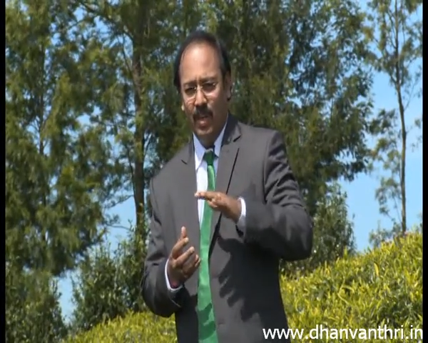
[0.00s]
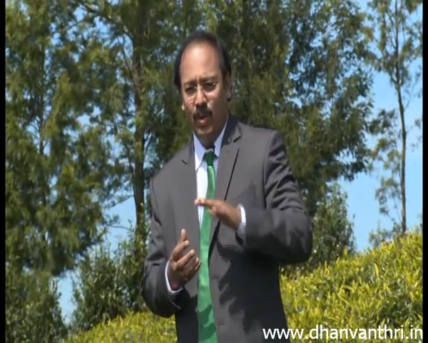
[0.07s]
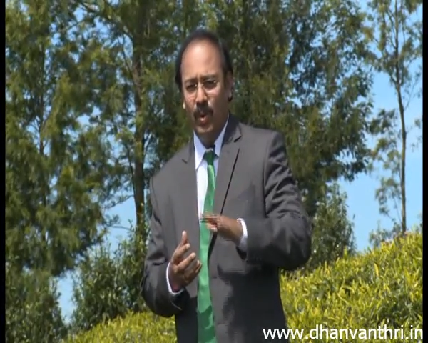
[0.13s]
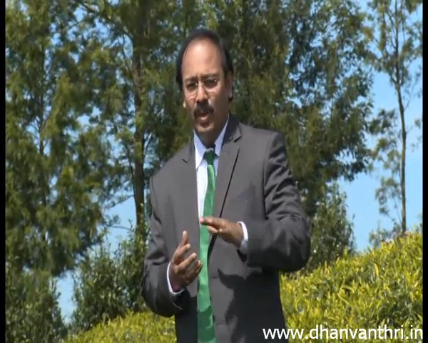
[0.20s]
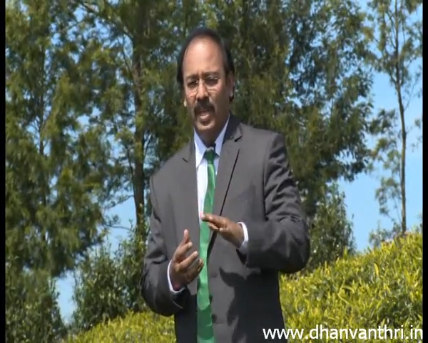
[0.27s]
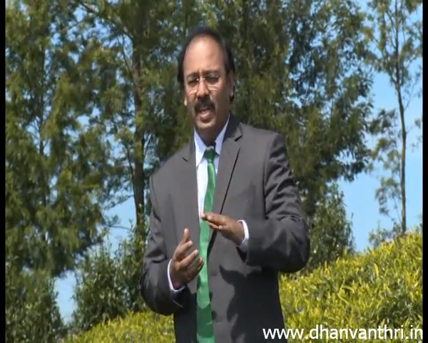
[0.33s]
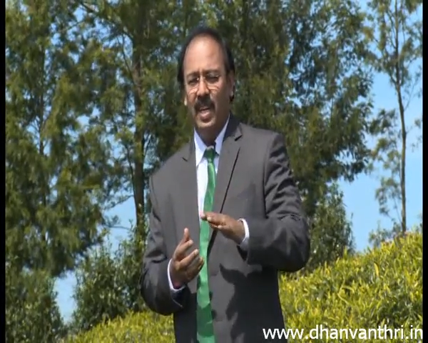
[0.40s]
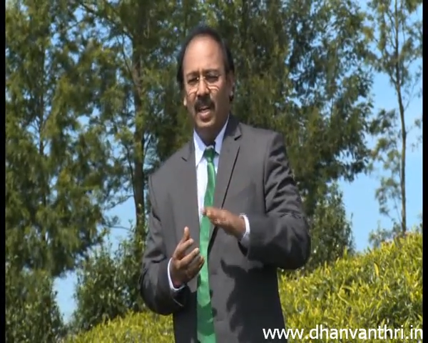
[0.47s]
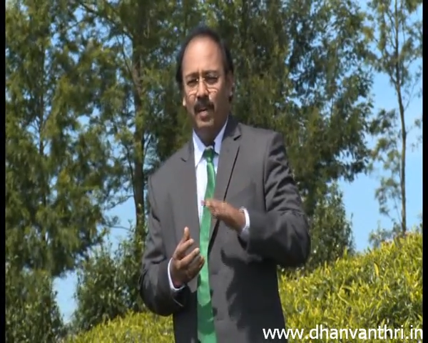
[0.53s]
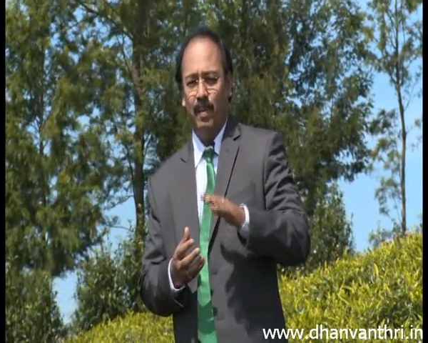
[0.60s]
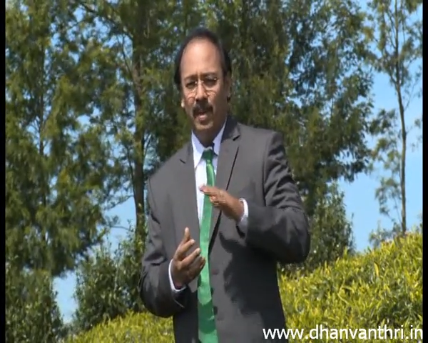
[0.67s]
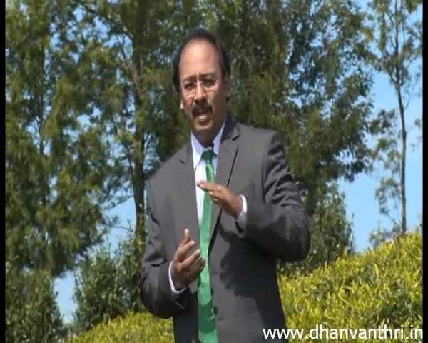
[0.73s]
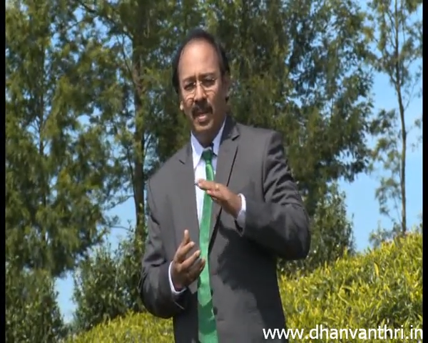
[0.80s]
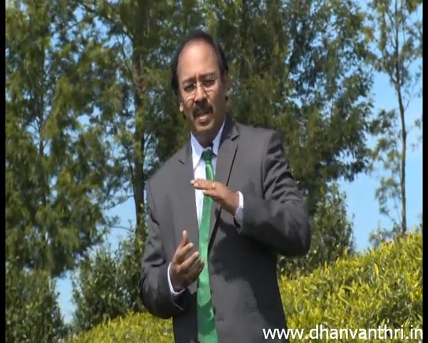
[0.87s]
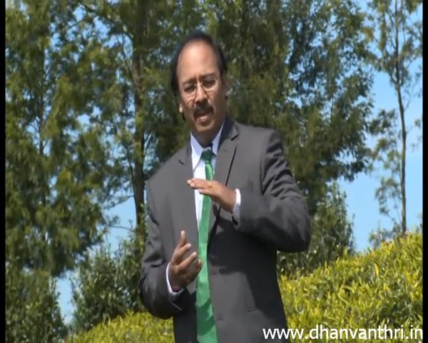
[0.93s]
completely
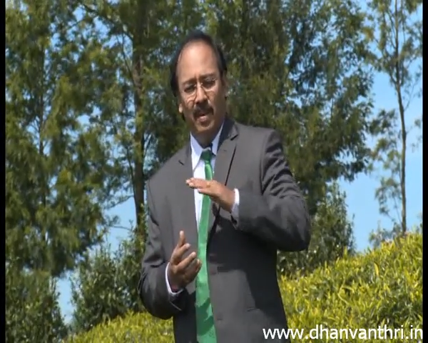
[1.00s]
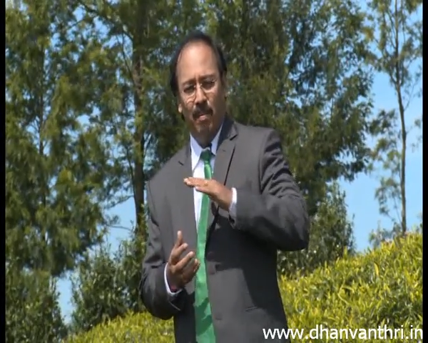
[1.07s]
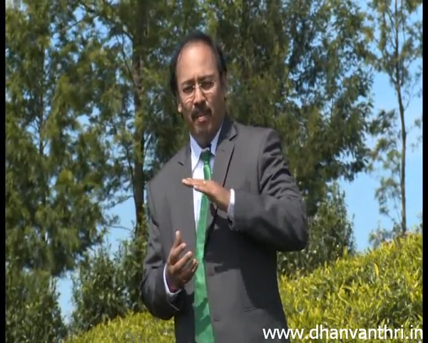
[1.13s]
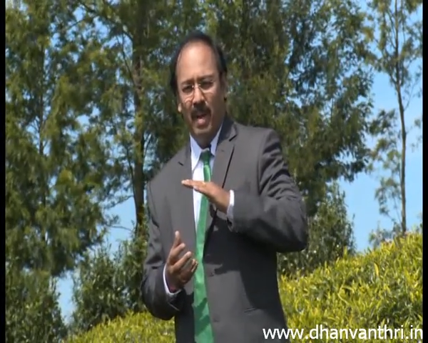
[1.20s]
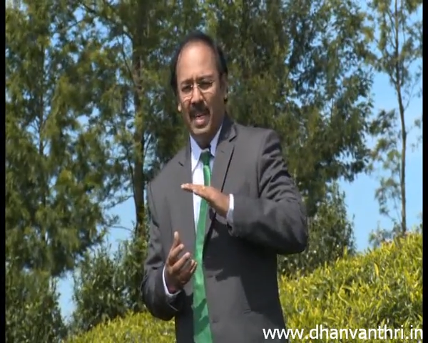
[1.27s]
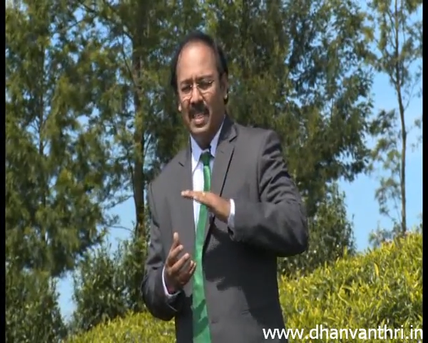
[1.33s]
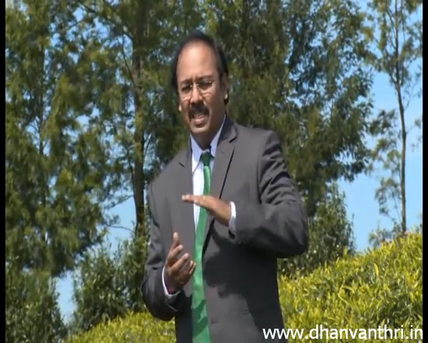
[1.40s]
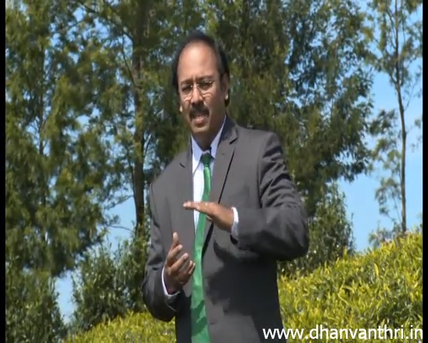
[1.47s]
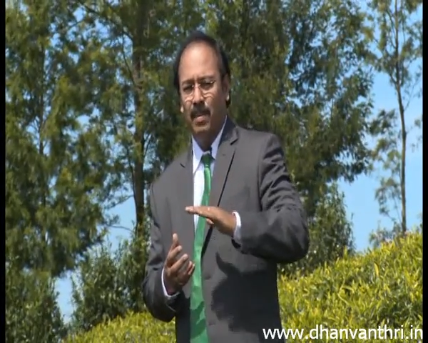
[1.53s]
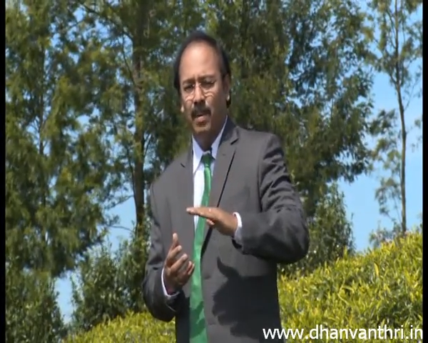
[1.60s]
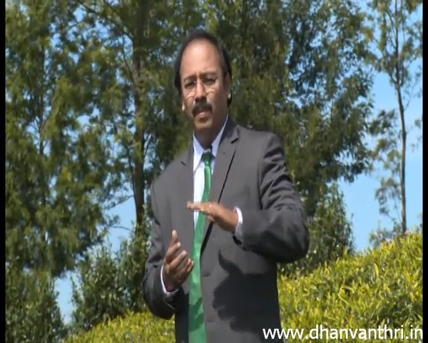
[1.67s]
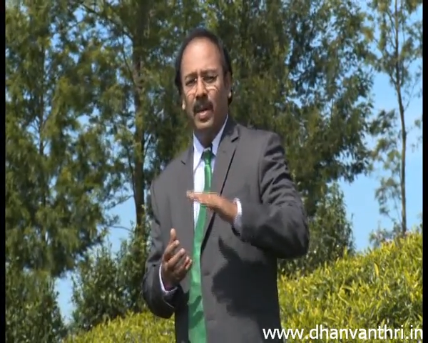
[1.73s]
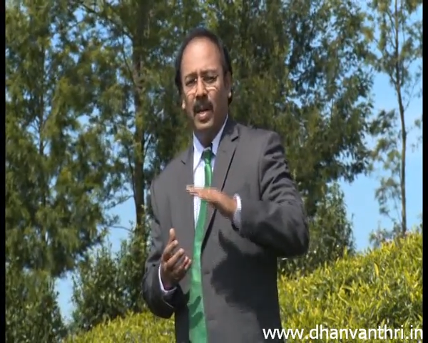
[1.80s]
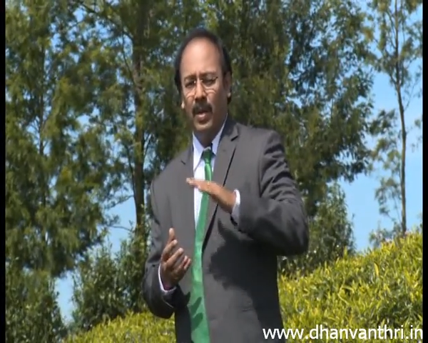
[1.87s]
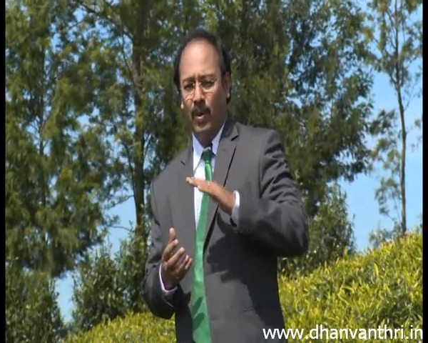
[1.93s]
cure this disease
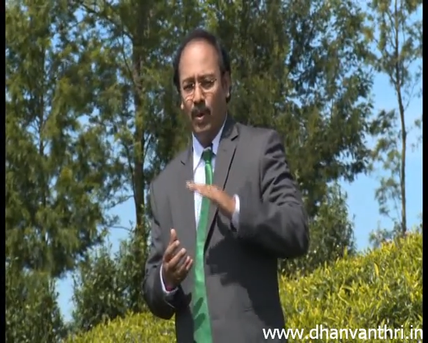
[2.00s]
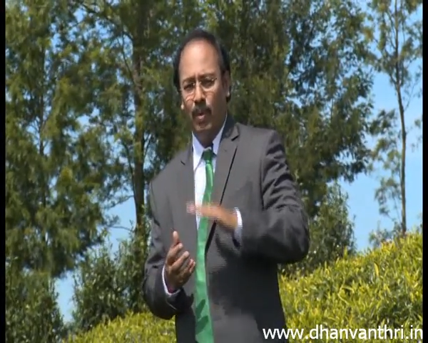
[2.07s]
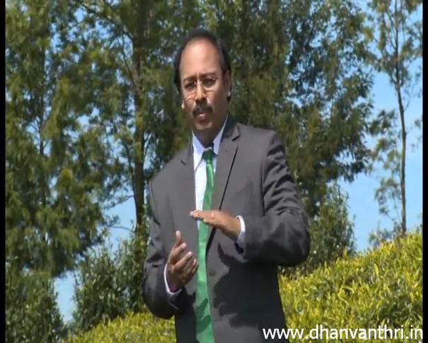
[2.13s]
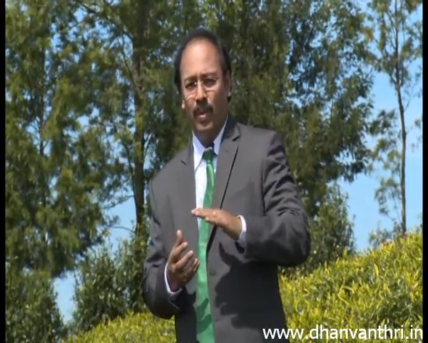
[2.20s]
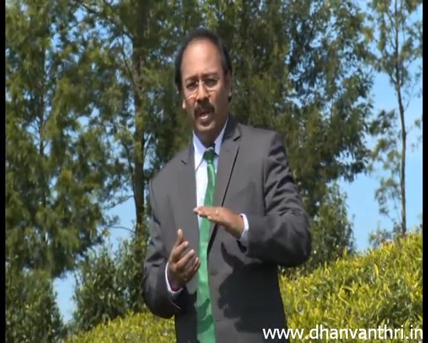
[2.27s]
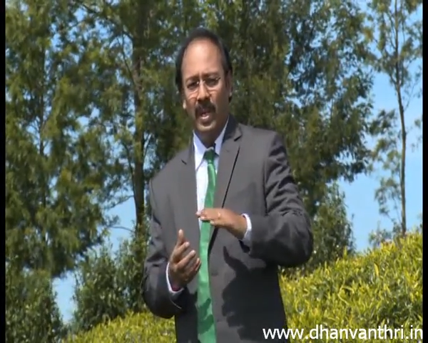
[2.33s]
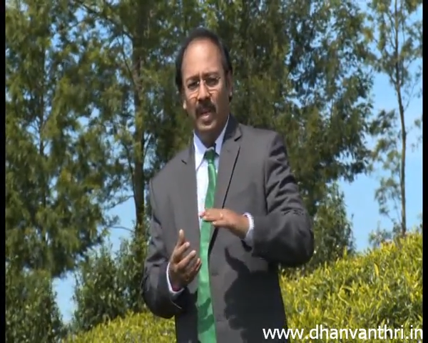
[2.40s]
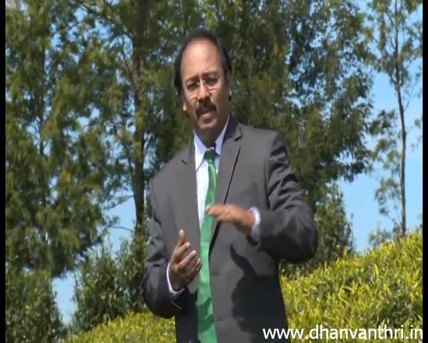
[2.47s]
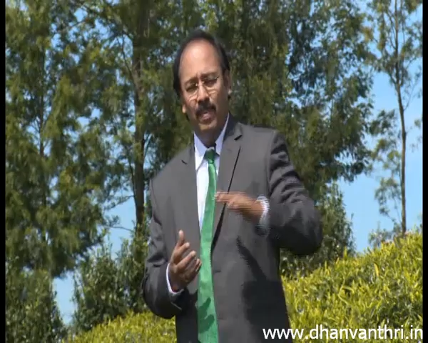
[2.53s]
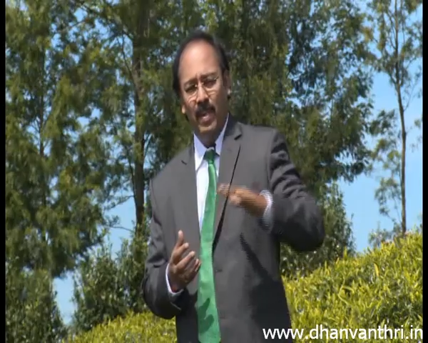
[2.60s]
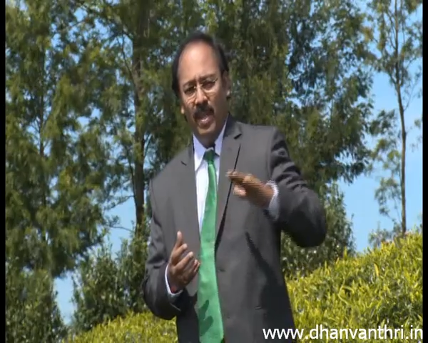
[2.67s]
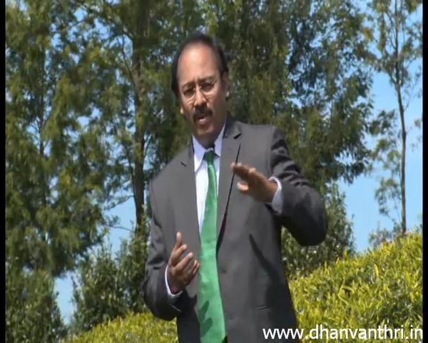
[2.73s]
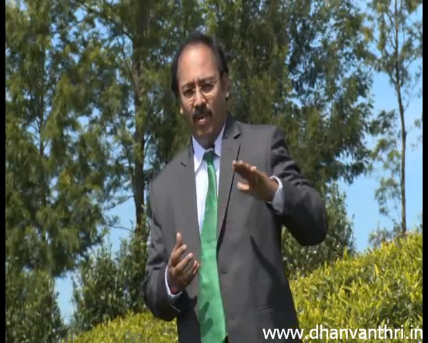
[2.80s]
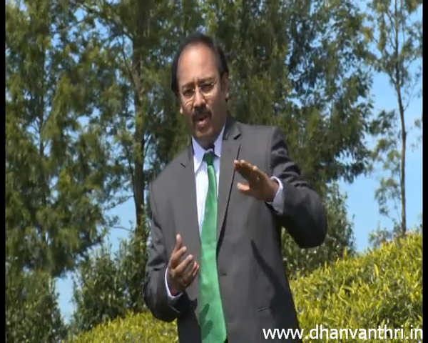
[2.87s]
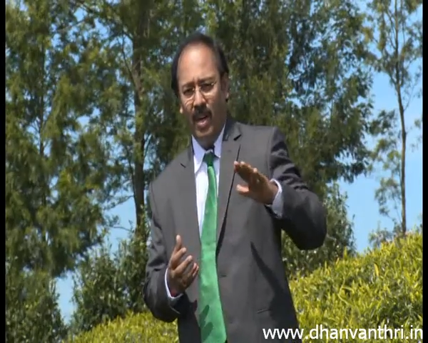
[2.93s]
and give them
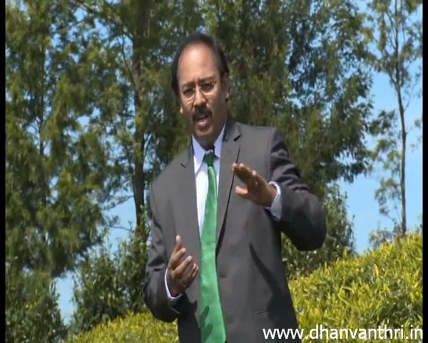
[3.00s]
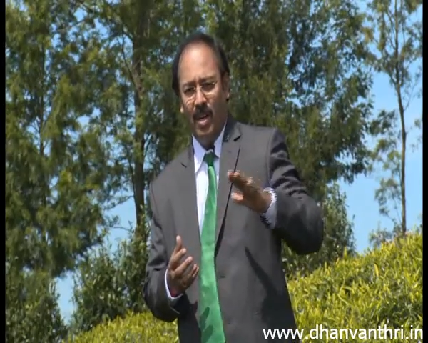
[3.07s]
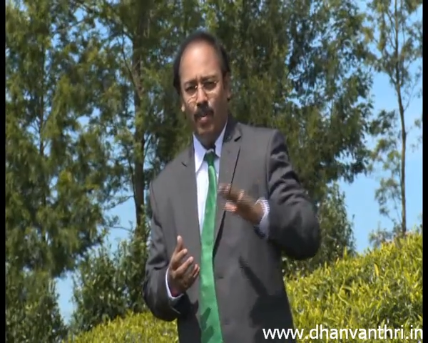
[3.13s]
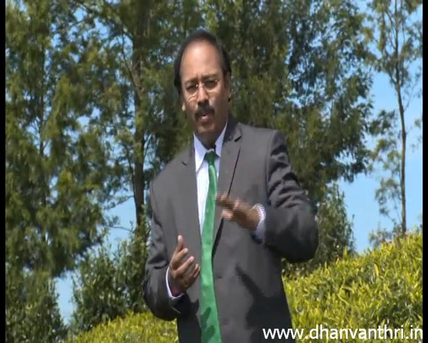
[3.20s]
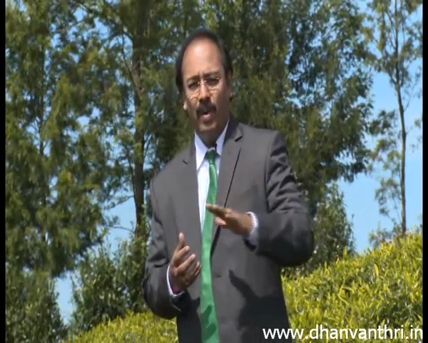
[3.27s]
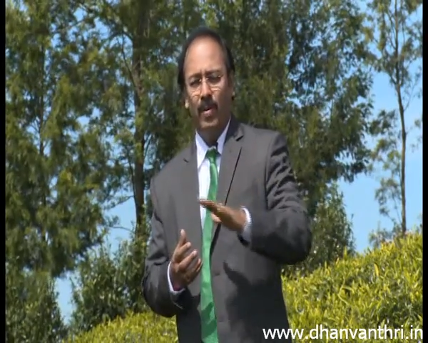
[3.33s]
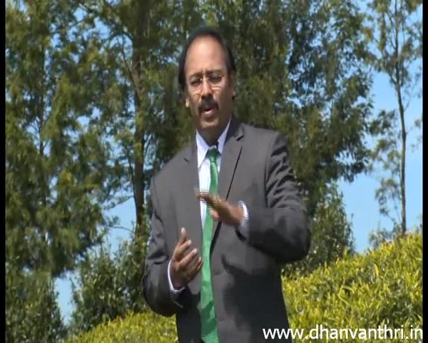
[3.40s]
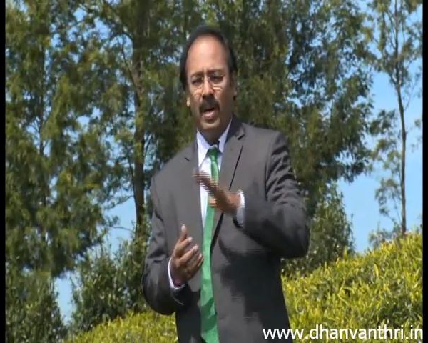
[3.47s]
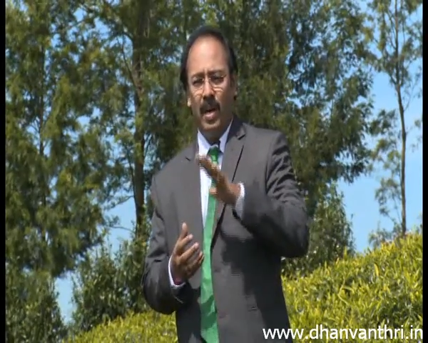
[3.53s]
maximum